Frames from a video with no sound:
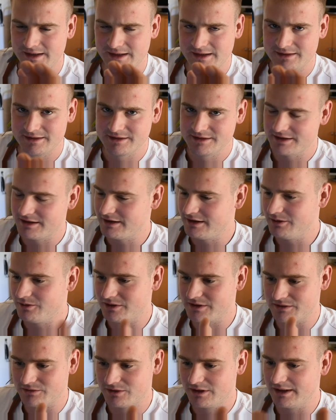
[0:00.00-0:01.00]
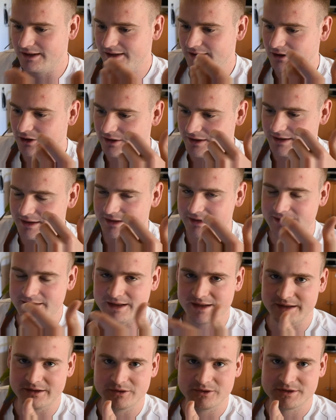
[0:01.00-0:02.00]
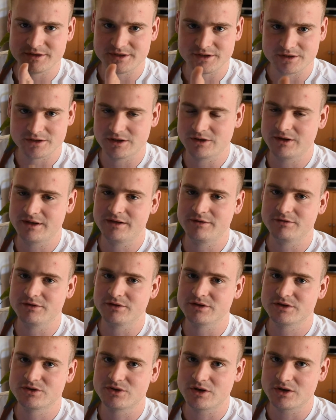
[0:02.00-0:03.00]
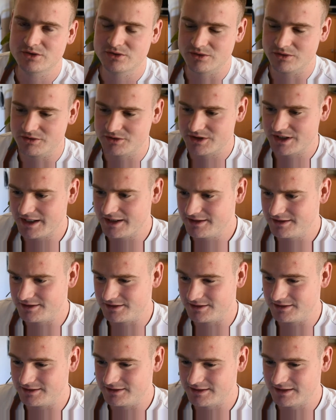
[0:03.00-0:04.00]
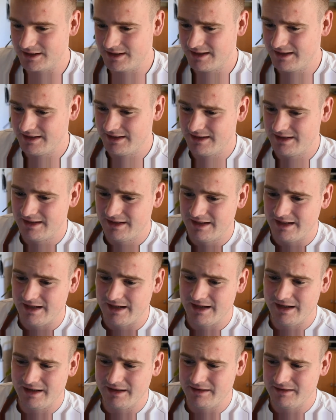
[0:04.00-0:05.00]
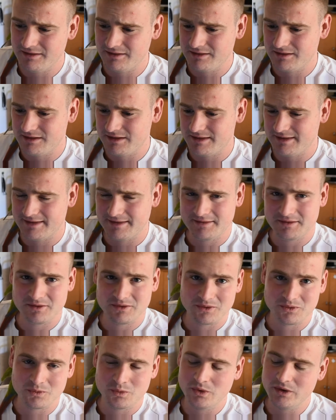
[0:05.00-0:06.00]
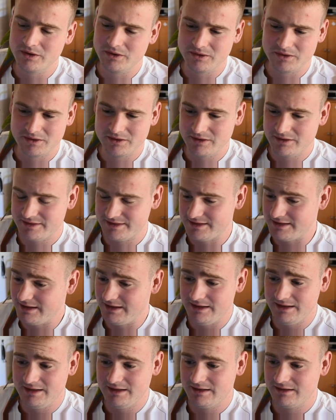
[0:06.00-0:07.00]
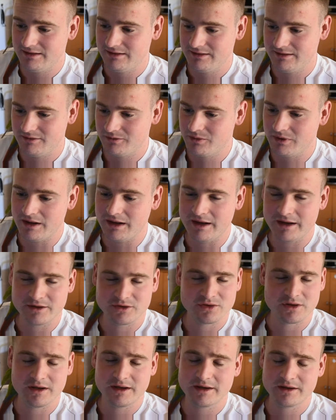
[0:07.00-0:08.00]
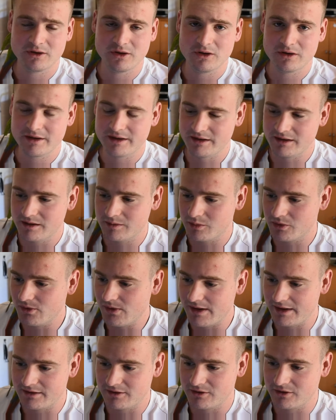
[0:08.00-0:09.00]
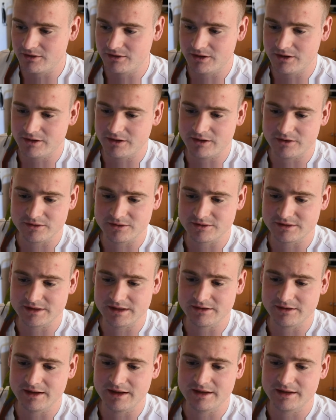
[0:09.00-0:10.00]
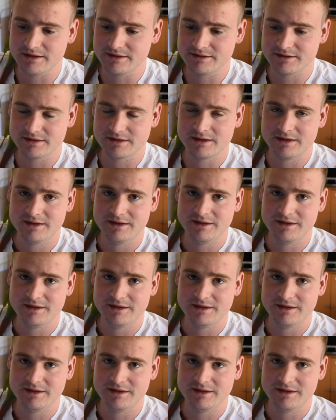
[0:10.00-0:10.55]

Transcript: And this study wasn't really looking at that. It was just looking for structural changes. And we'll see. I tried looking up whether or not ultrasound has